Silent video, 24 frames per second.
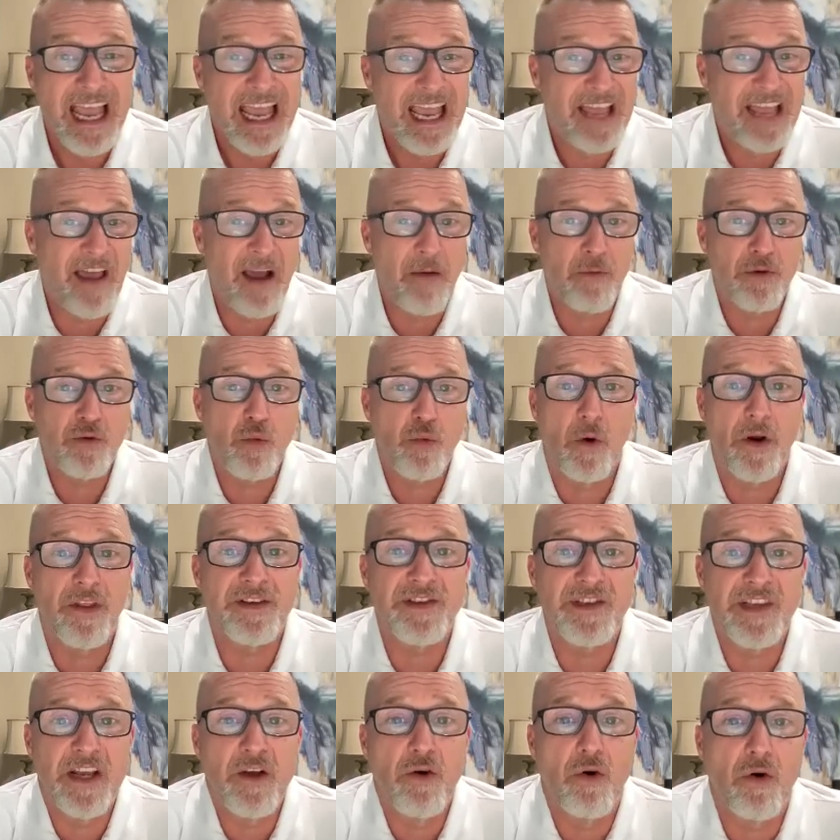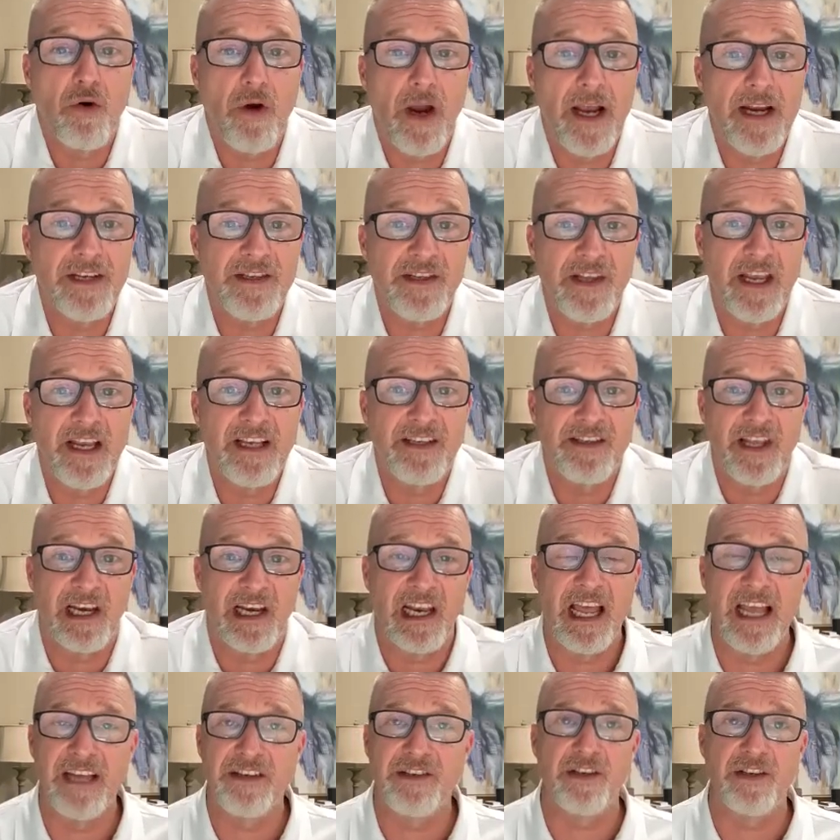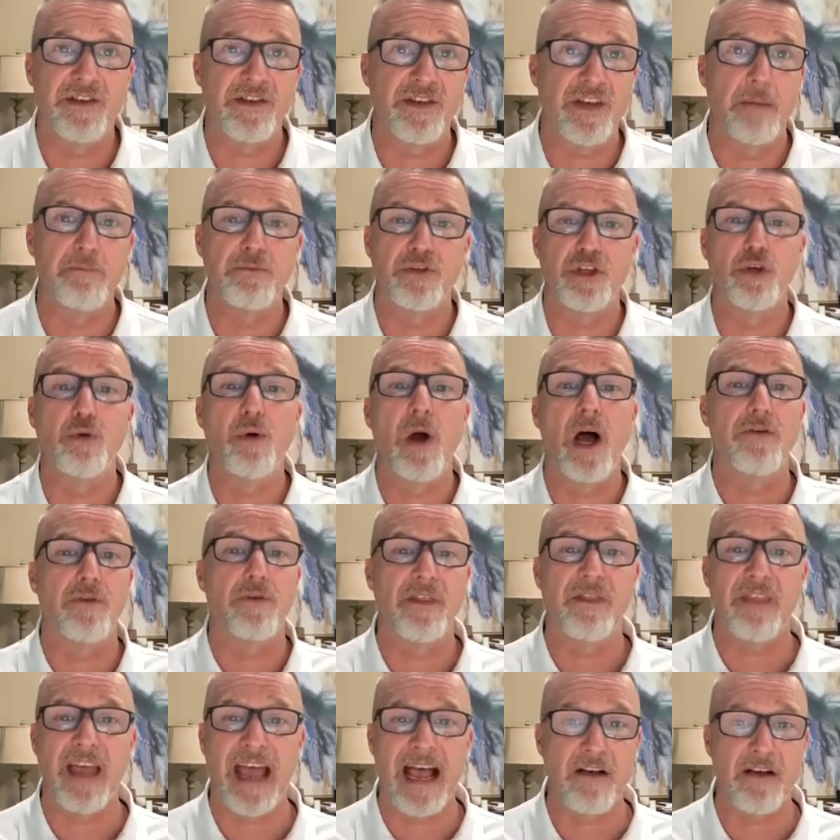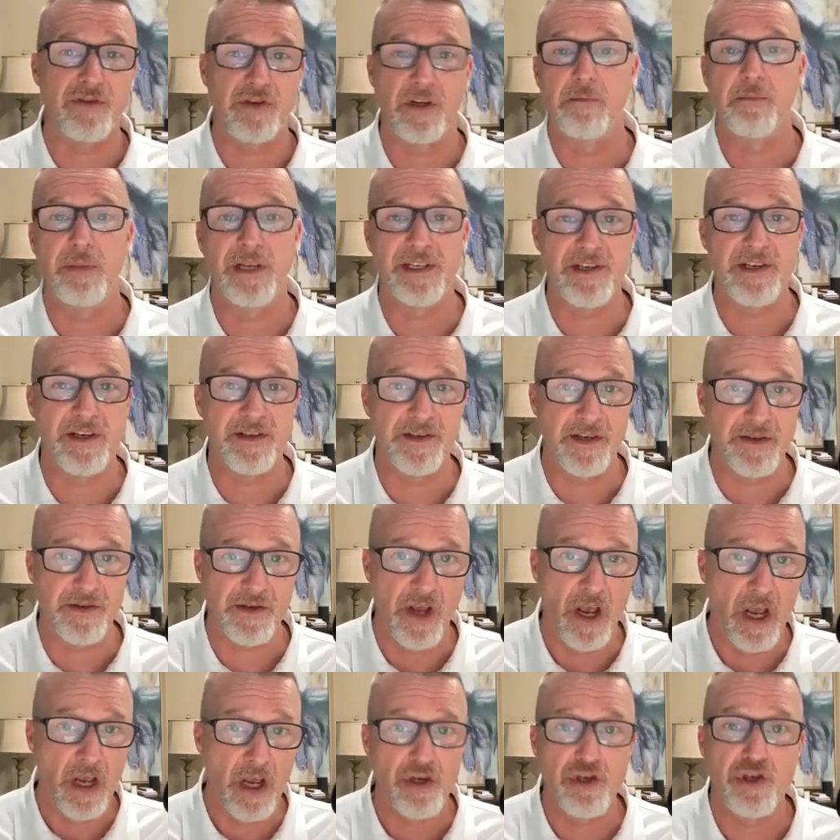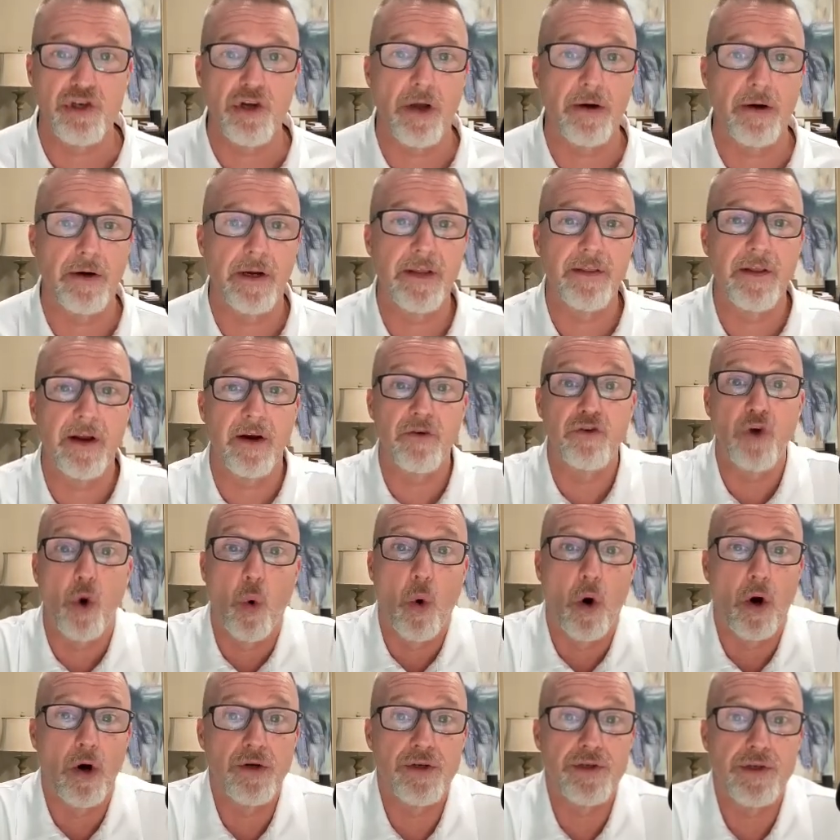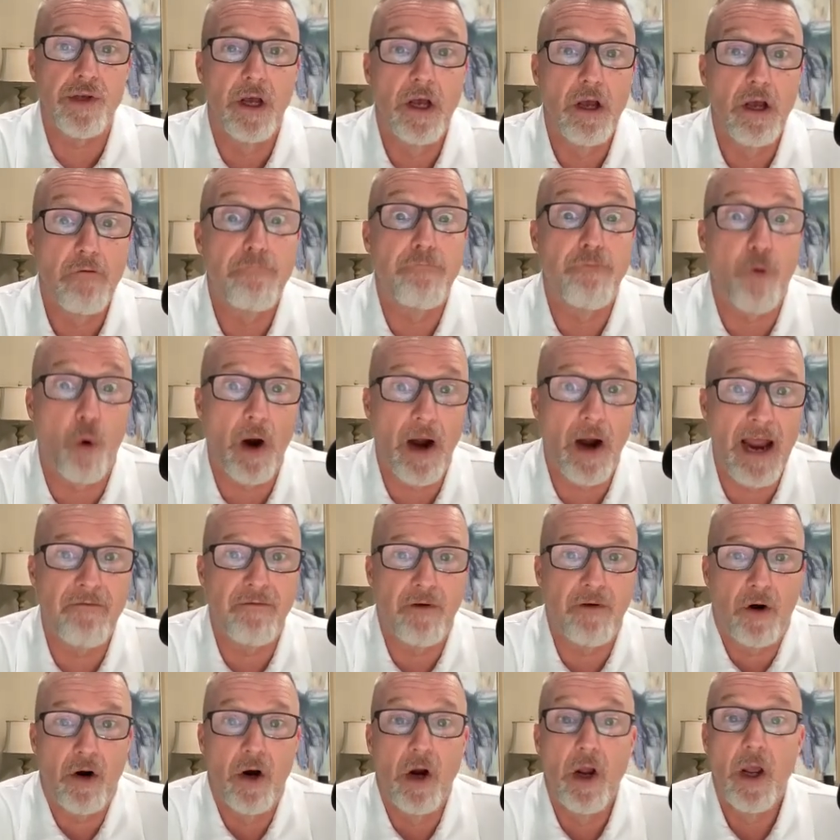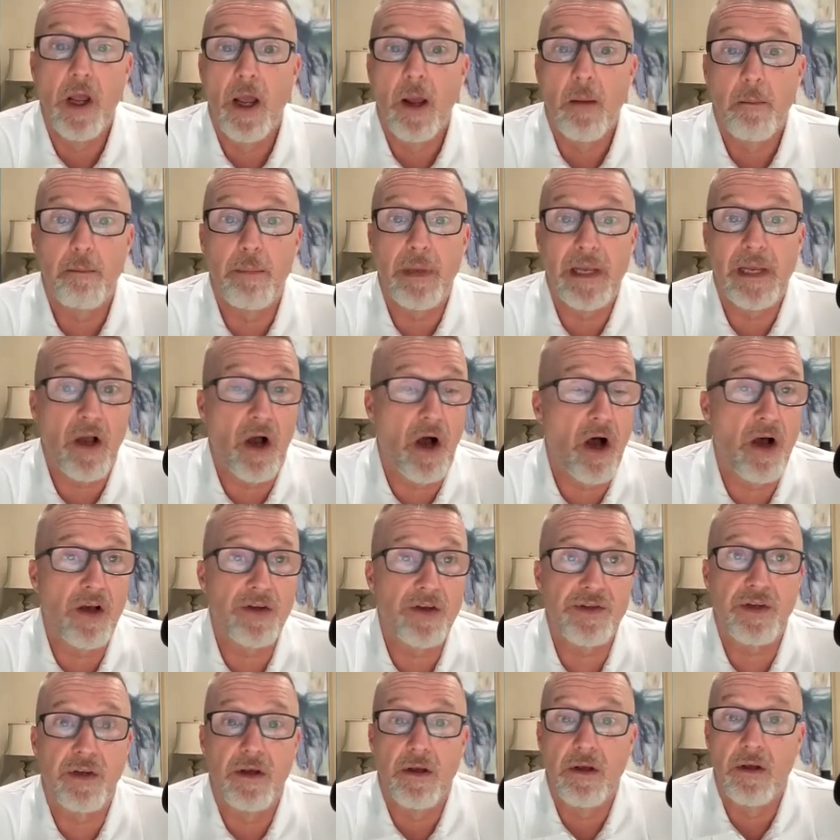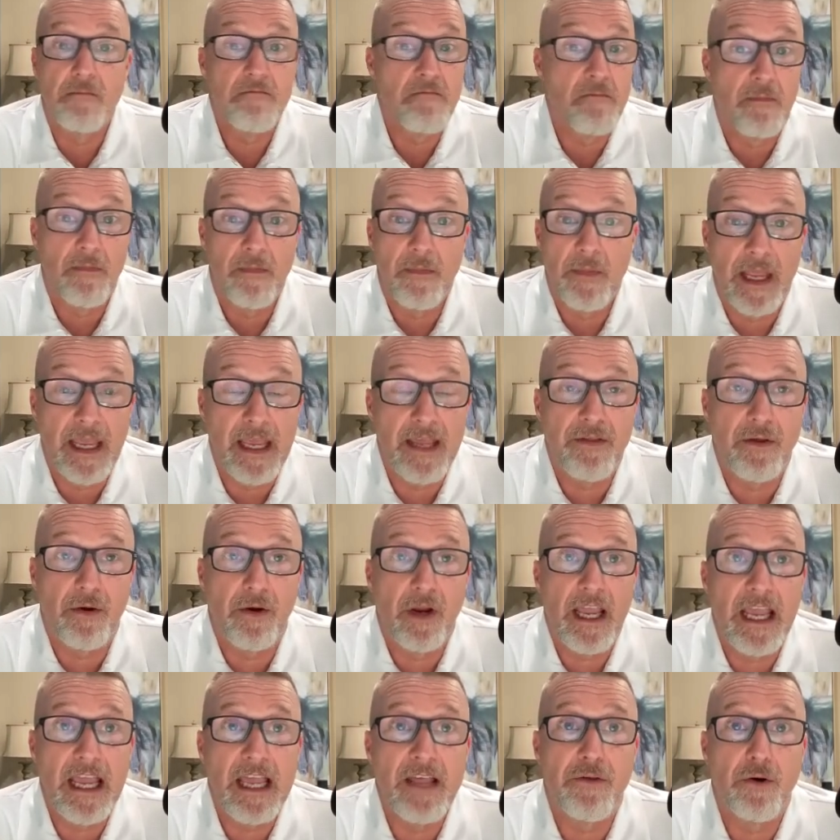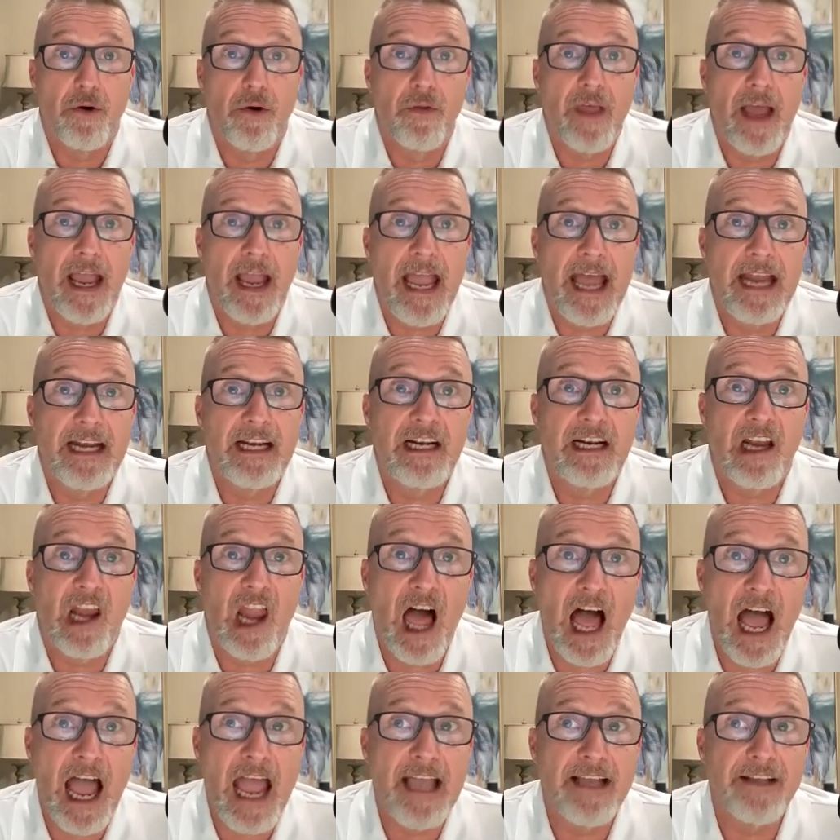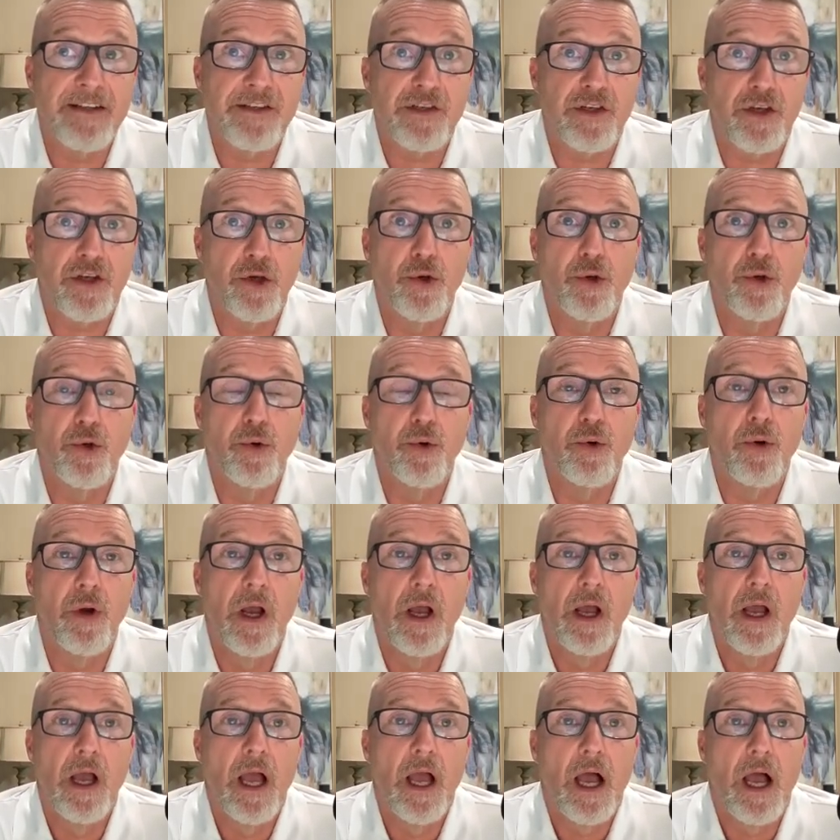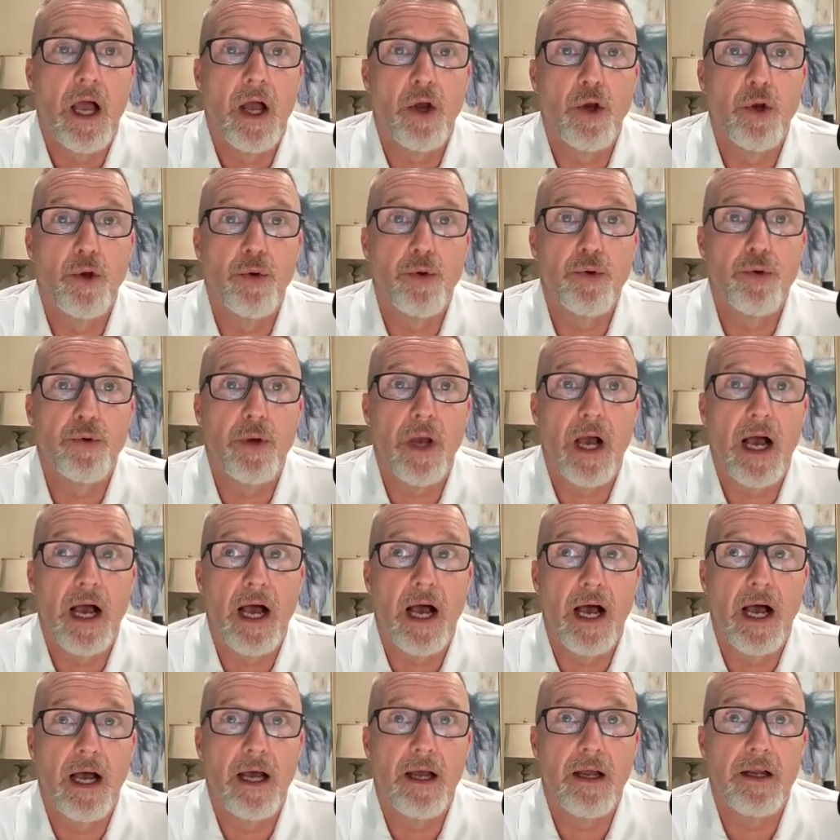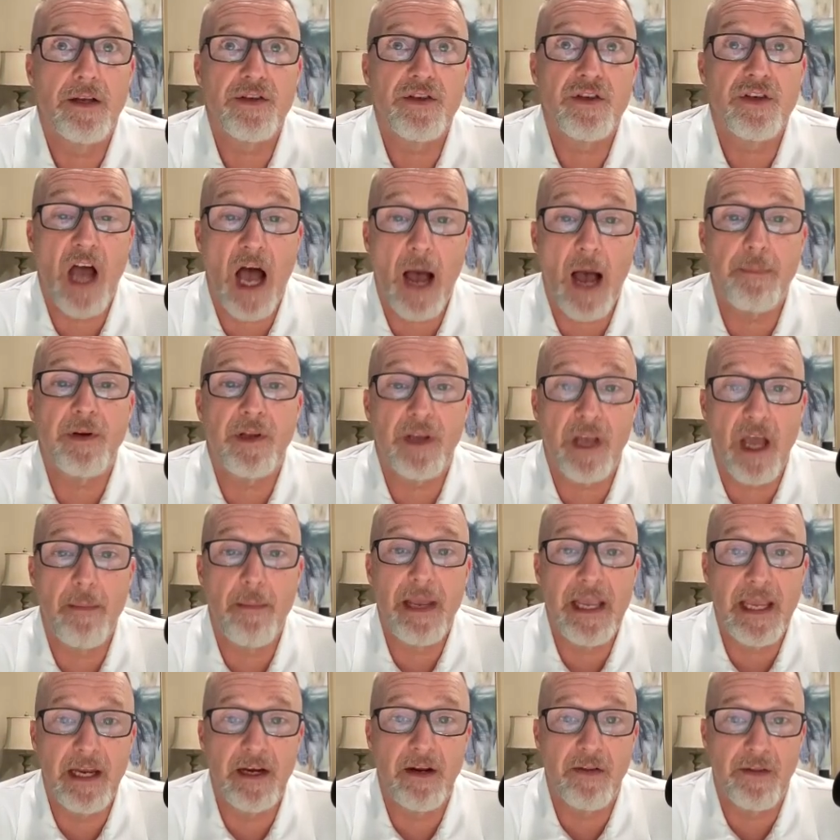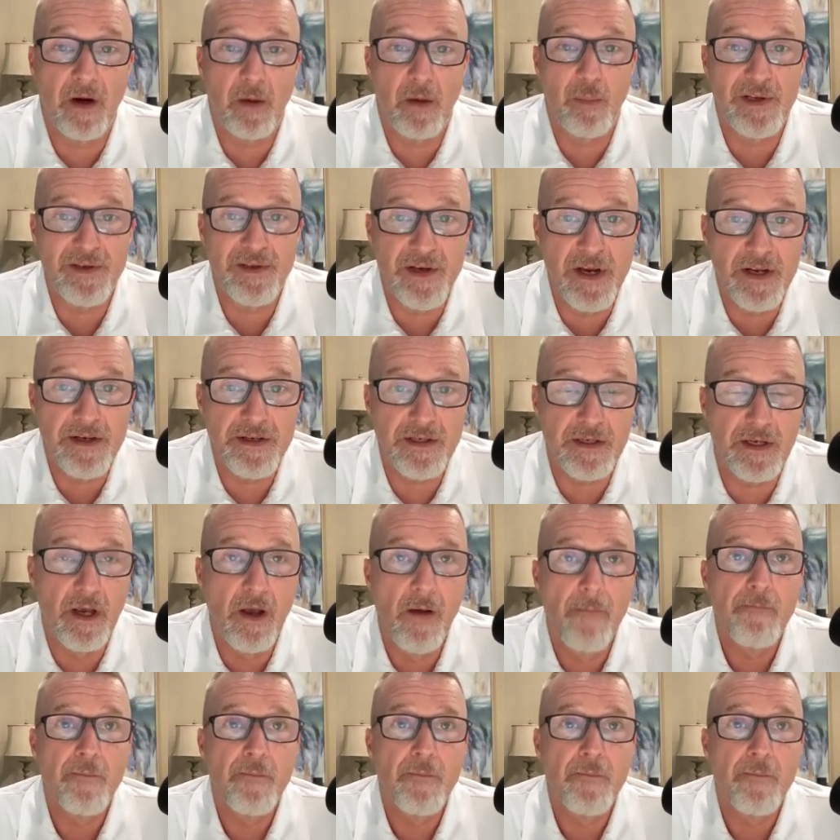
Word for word: And that was one of the single greatest things that led to some 200,000 businesses shuttering their doors forever because yeah. either either they had clients who who uh, stopped coming into their business